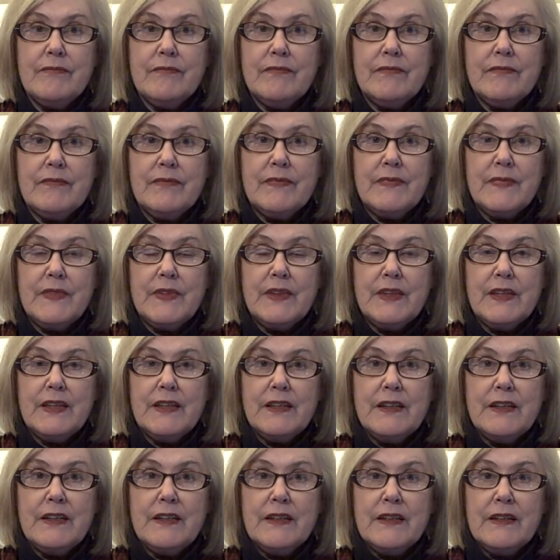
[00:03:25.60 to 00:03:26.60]

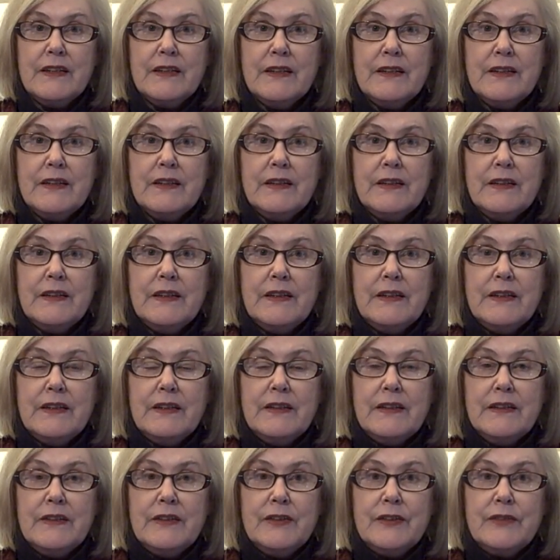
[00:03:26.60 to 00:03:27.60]

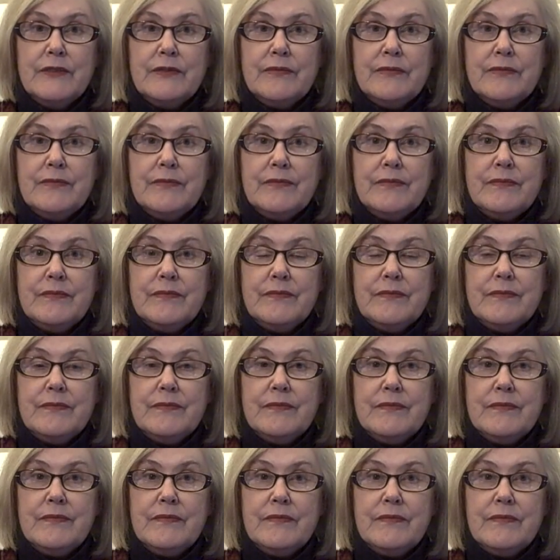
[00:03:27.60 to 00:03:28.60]

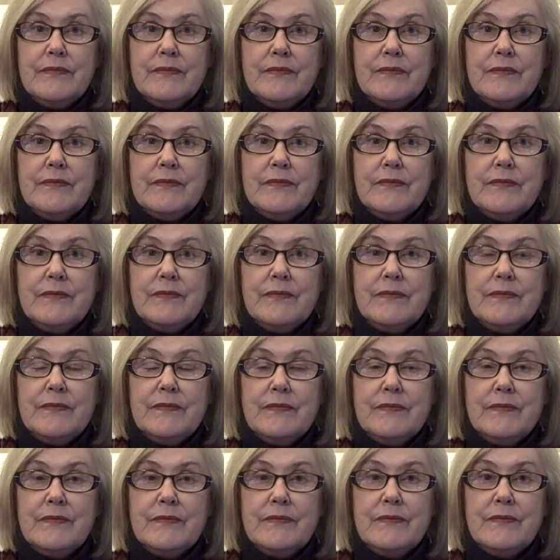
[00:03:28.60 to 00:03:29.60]
[no speech]